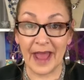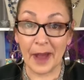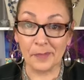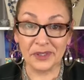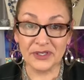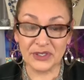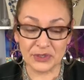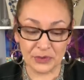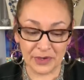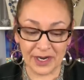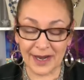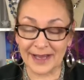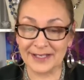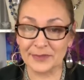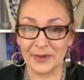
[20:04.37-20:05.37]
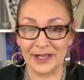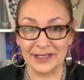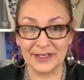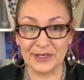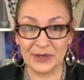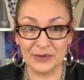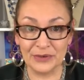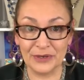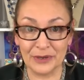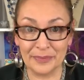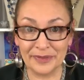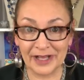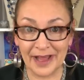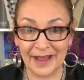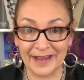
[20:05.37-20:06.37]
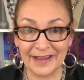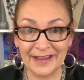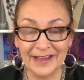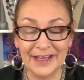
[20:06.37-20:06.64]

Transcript: Apple Store as well as Google Play.